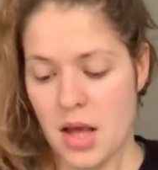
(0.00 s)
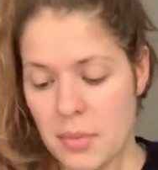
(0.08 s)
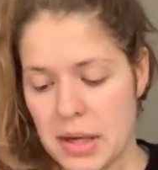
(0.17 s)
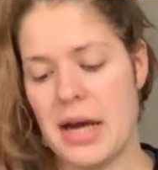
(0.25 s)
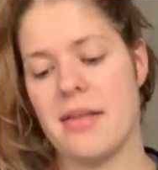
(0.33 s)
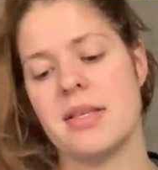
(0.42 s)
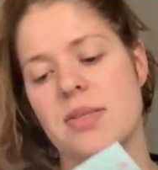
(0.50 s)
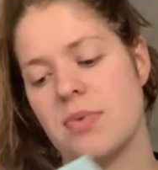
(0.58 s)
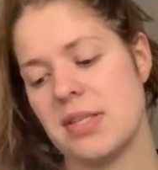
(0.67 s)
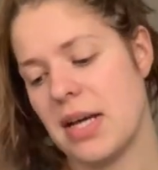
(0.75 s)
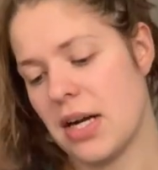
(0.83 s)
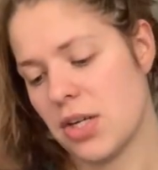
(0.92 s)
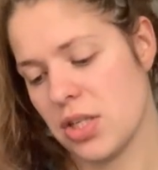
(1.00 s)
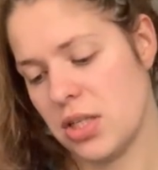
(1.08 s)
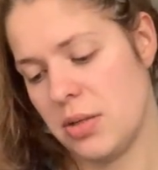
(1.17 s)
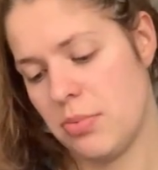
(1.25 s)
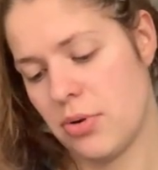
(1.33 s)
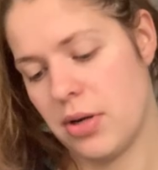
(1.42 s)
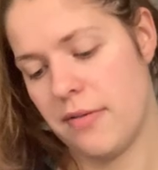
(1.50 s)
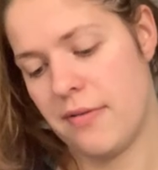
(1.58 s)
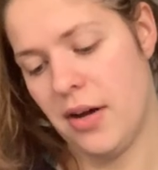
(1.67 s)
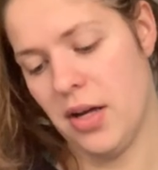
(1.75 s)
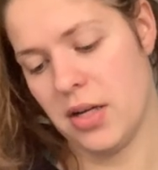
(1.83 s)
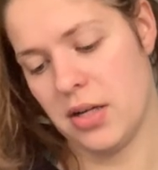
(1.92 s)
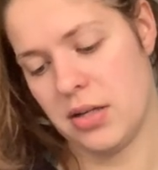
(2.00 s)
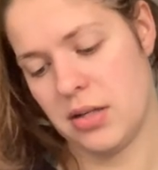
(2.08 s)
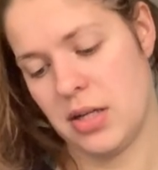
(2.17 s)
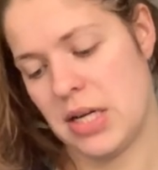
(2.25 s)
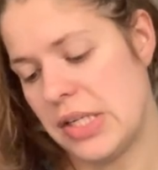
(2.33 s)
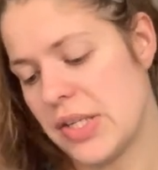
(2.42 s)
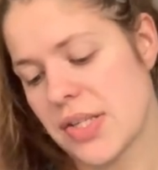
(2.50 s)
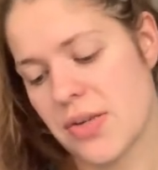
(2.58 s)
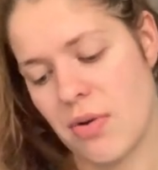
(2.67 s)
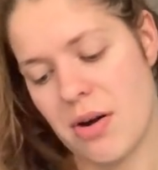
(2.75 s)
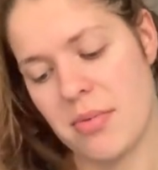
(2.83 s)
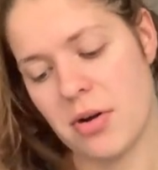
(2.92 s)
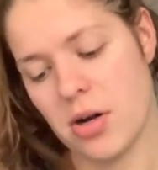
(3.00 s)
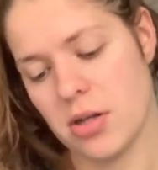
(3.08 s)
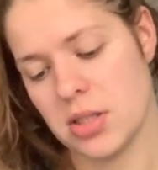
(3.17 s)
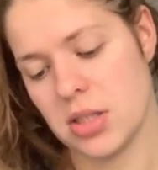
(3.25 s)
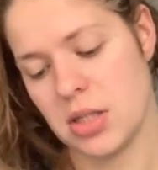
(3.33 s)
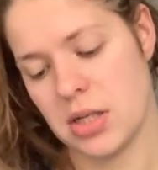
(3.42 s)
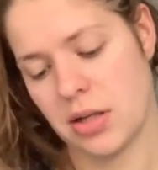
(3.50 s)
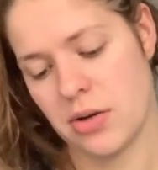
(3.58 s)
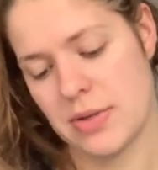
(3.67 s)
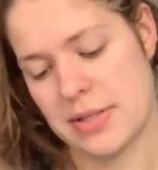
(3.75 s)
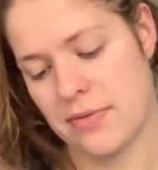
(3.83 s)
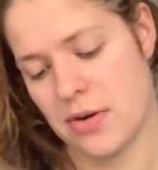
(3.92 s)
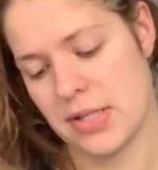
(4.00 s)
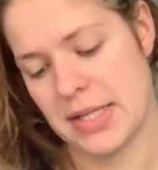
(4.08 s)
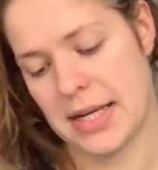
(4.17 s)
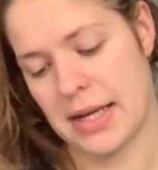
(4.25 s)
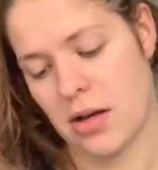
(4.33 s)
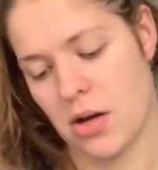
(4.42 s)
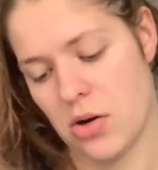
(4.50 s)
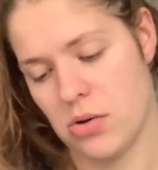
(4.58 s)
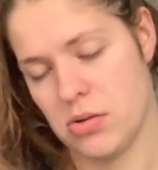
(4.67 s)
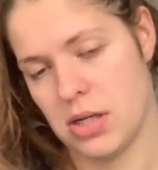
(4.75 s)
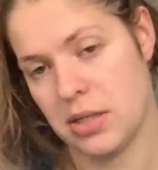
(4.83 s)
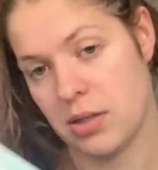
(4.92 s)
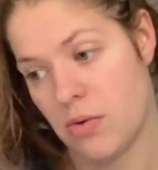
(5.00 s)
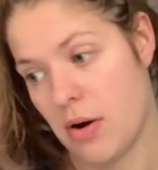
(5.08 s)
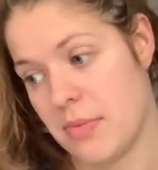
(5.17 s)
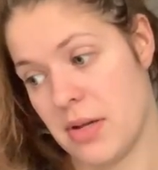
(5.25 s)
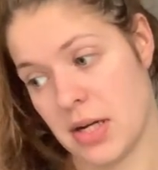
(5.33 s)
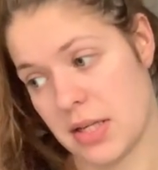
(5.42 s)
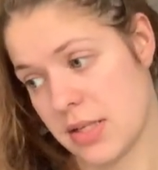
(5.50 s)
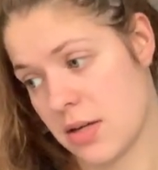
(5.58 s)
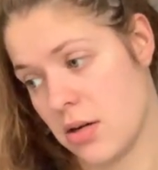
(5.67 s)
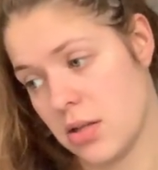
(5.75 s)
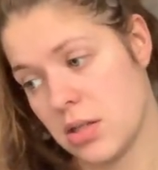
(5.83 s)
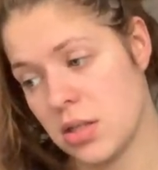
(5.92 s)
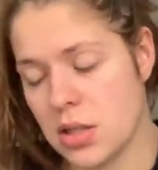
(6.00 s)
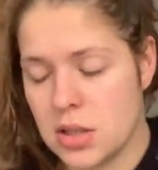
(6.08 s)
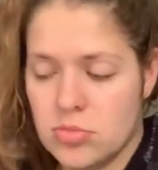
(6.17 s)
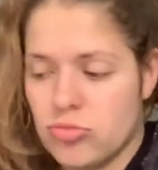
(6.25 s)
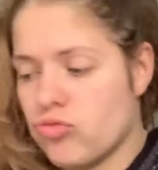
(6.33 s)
But yeah, this one's actually pretty fun. I just grab a color and go as far as I can go and grab the next color.